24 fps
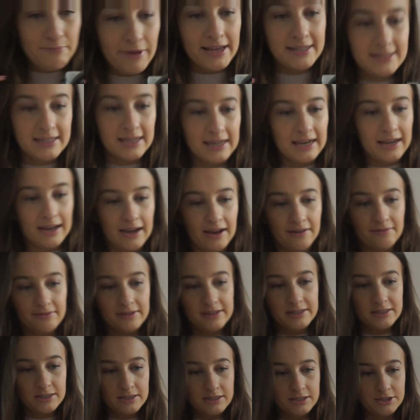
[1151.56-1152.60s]
Basically, I have
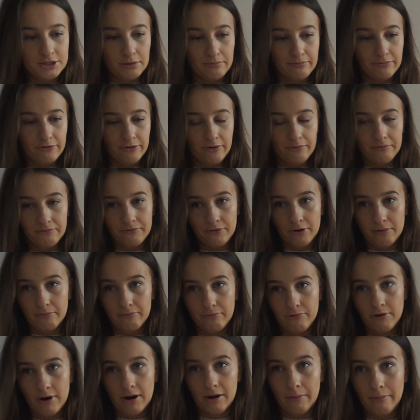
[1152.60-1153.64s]
this jumper on from
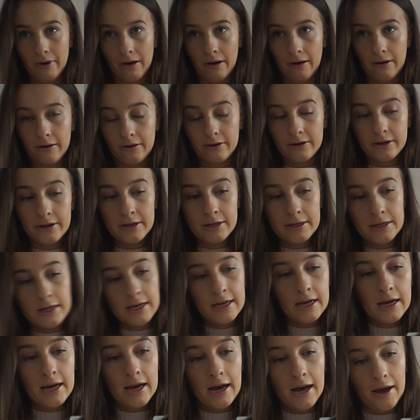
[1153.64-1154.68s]
Primark.
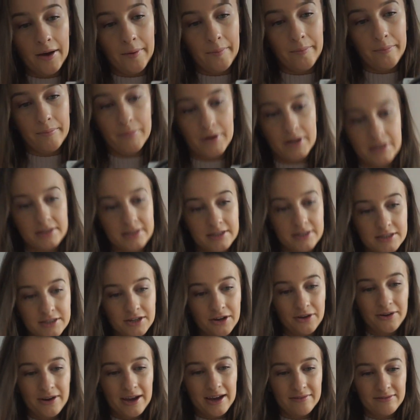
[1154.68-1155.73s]
Because I
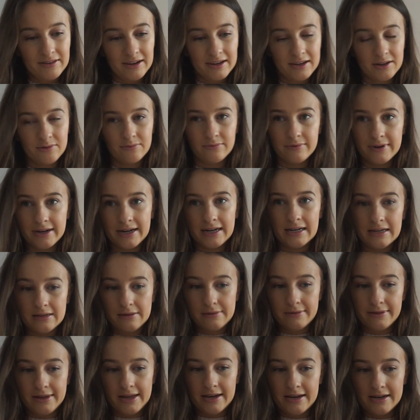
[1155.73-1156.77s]
don't have like a really
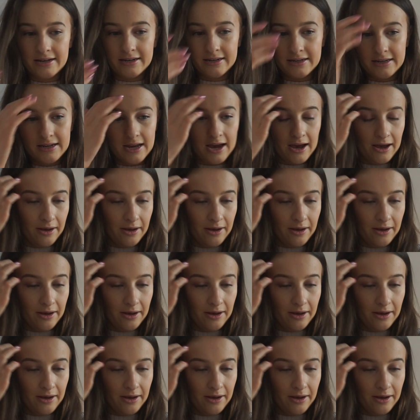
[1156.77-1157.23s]
thin,